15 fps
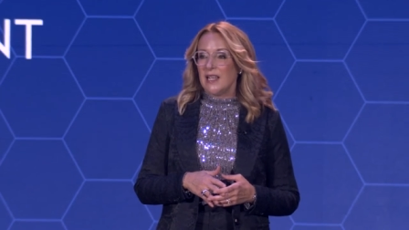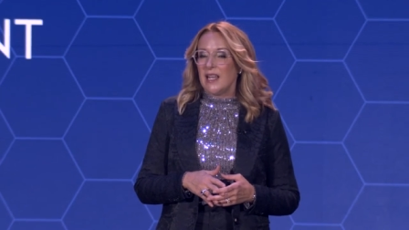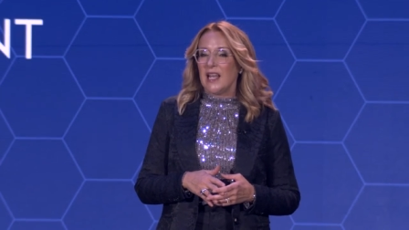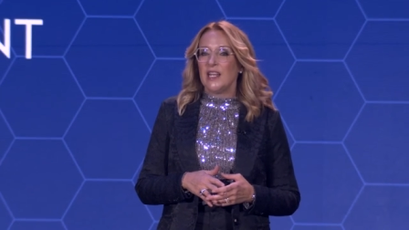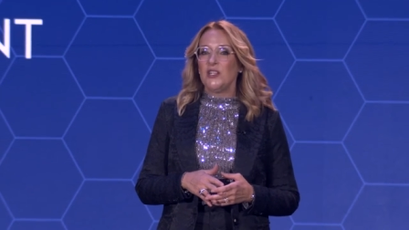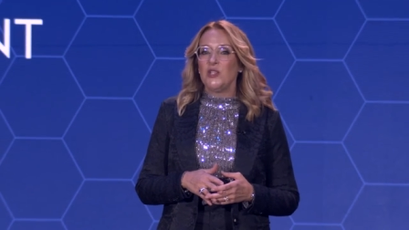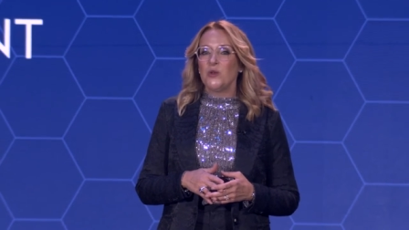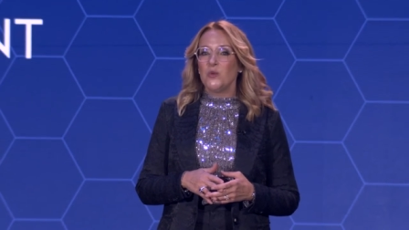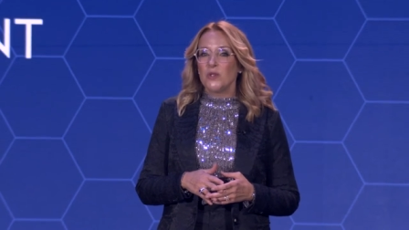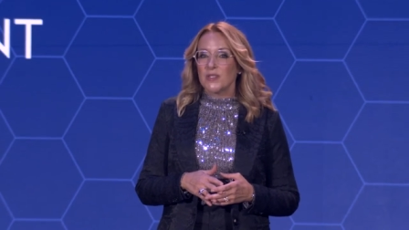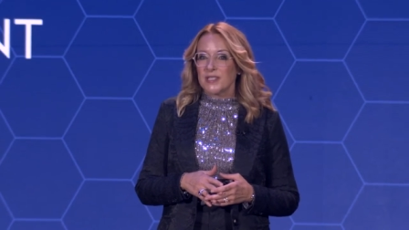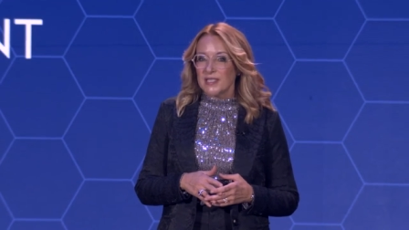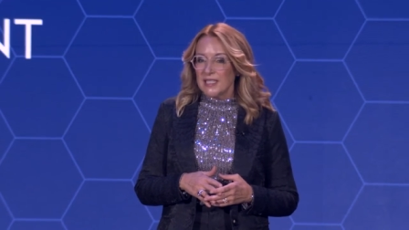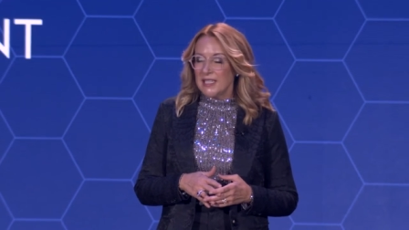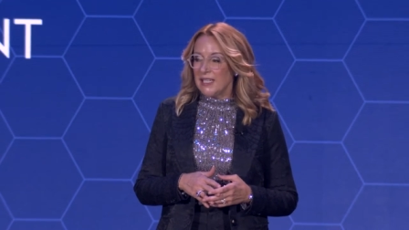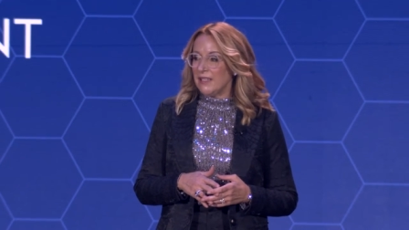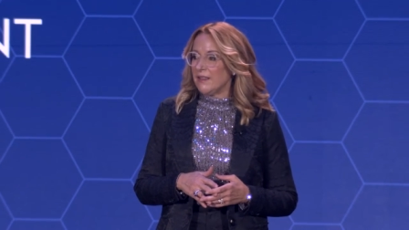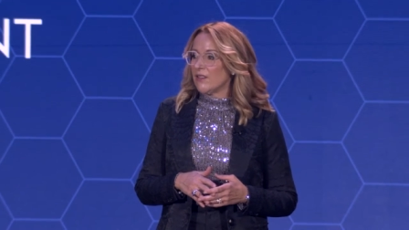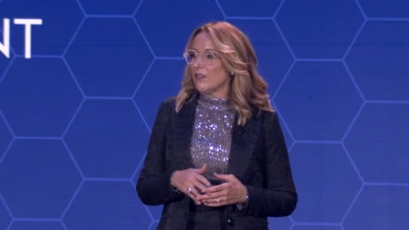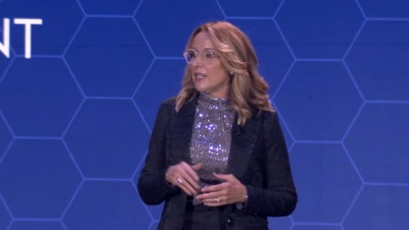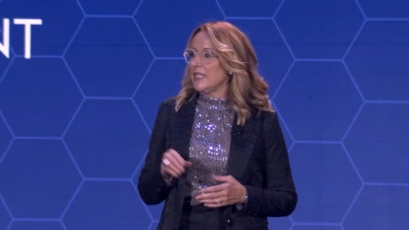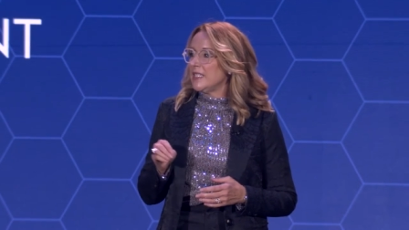and you will see
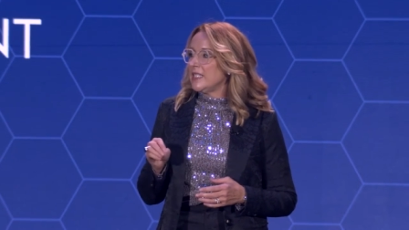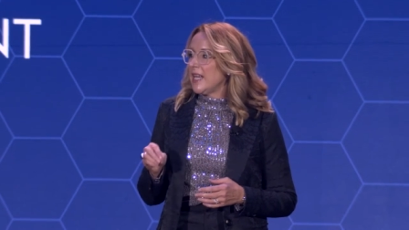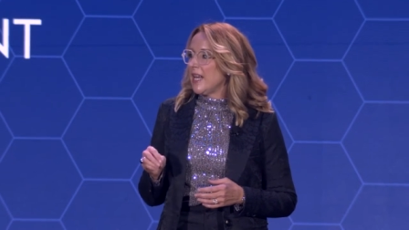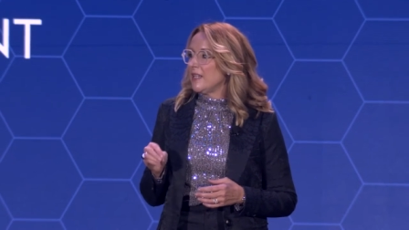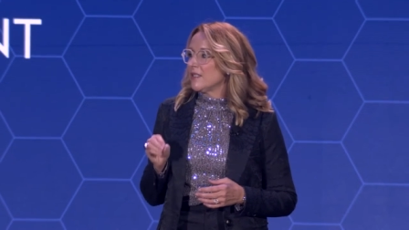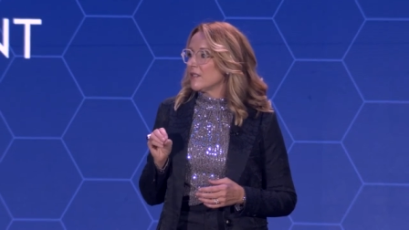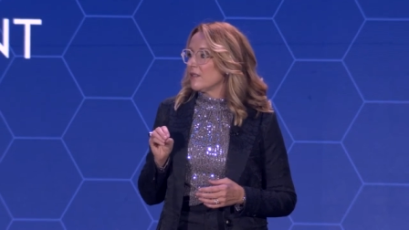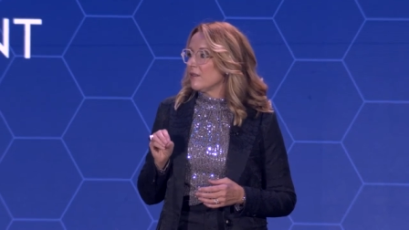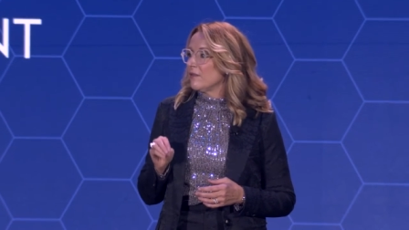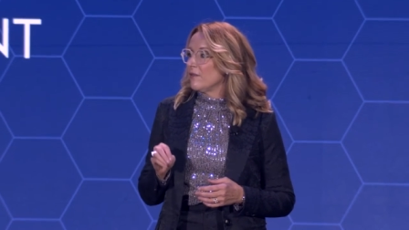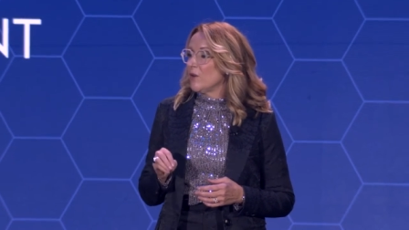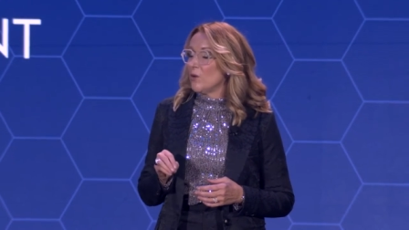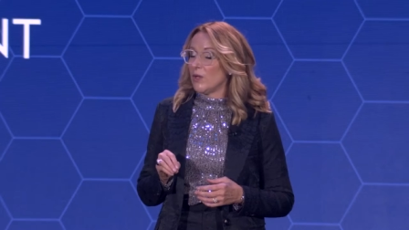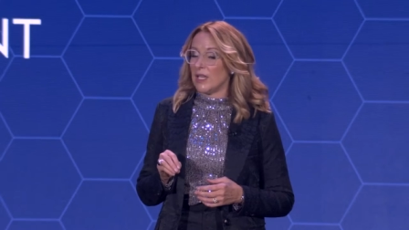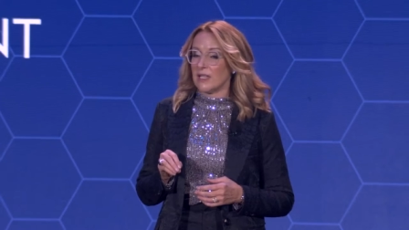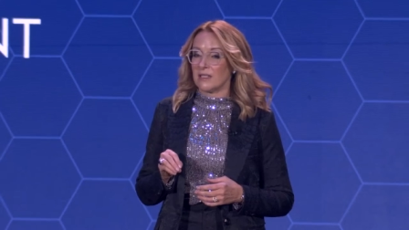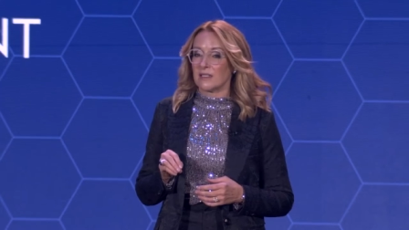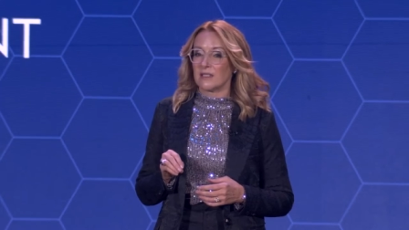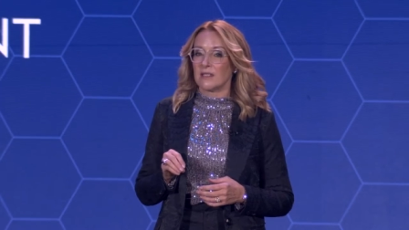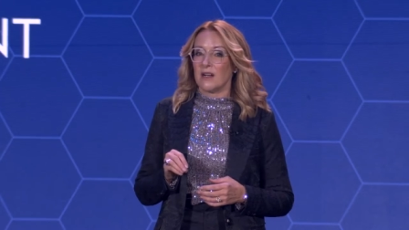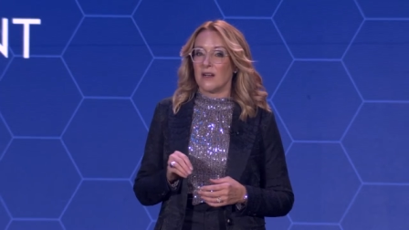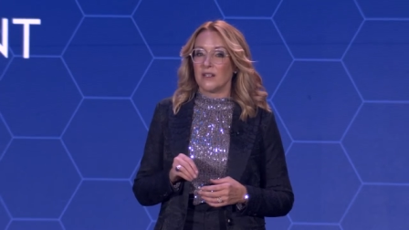their intense
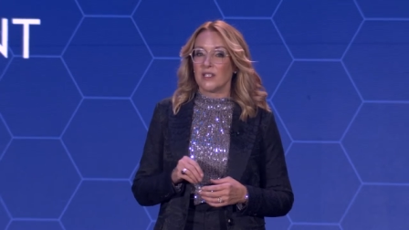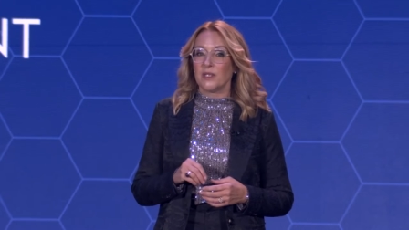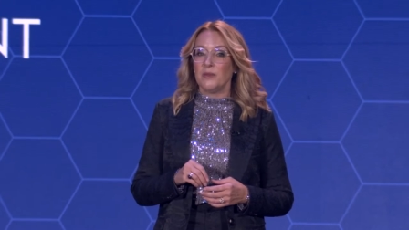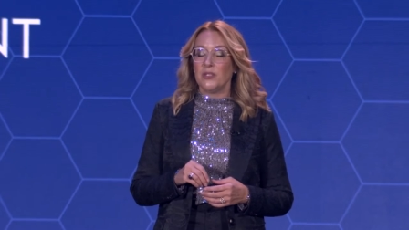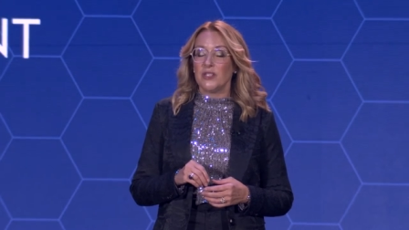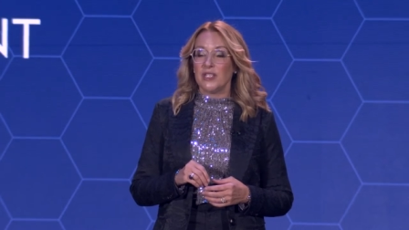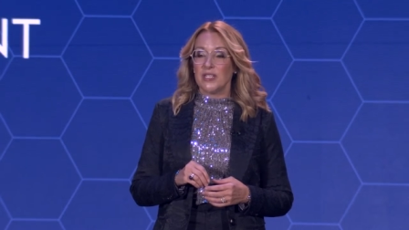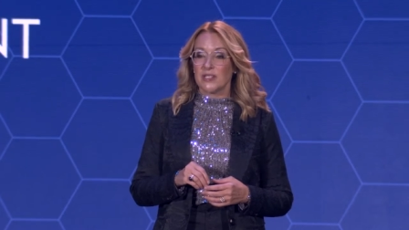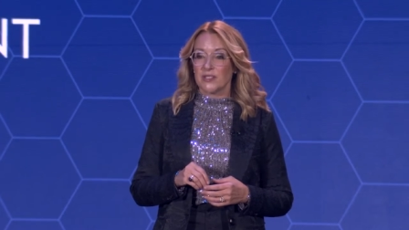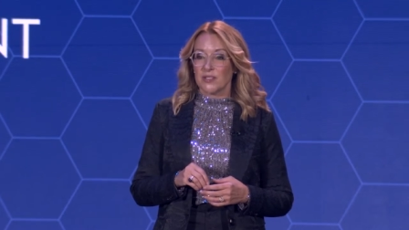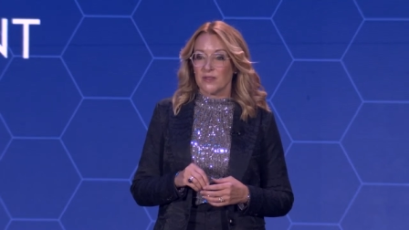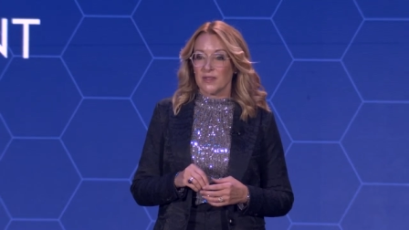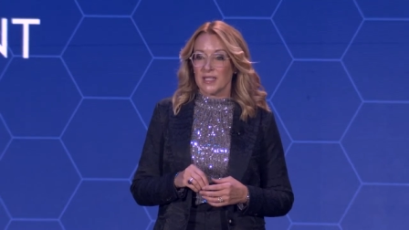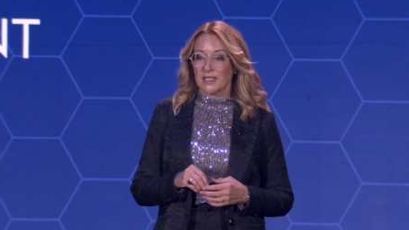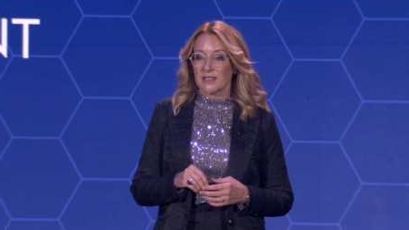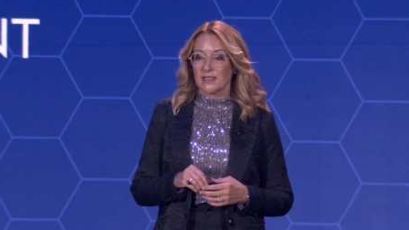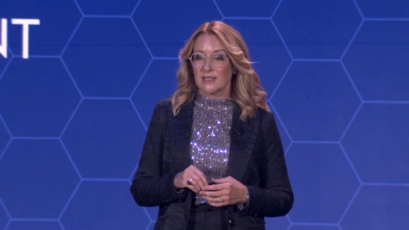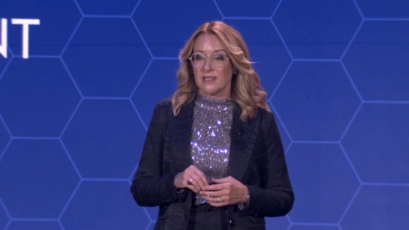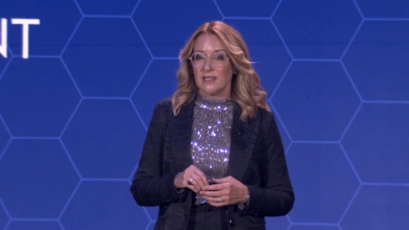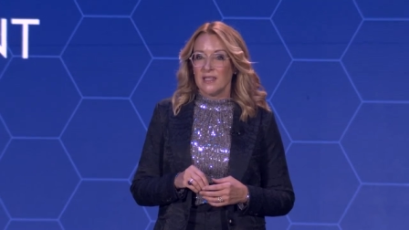focus on community service.